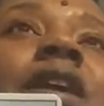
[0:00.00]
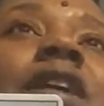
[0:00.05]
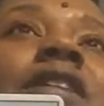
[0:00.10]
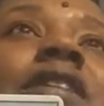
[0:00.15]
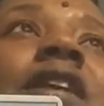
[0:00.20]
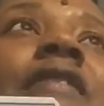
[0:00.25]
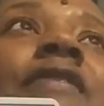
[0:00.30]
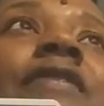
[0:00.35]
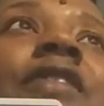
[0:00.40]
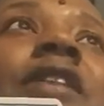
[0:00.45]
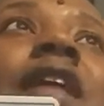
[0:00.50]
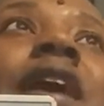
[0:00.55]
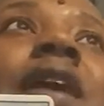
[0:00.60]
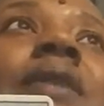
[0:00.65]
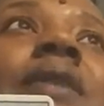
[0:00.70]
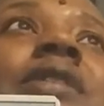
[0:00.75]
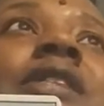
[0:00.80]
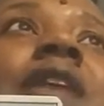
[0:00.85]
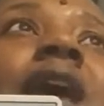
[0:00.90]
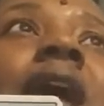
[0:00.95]
because I feel like
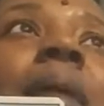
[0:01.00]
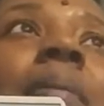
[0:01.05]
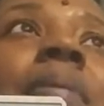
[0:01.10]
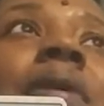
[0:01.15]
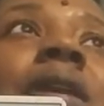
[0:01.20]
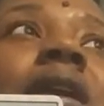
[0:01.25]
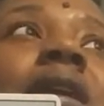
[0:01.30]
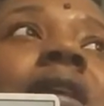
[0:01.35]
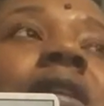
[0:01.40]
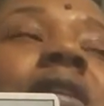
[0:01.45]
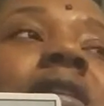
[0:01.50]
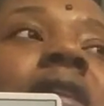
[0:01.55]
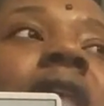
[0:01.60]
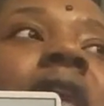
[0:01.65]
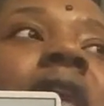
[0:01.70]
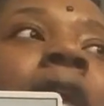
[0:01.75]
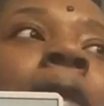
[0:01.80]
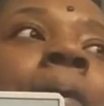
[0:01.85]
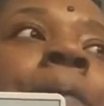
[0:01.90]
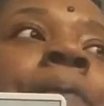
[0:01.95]
what's happening is
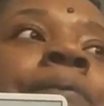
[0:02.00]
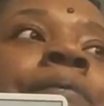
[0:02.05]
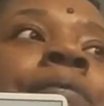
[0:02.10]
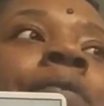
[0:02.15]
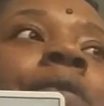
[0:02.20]
that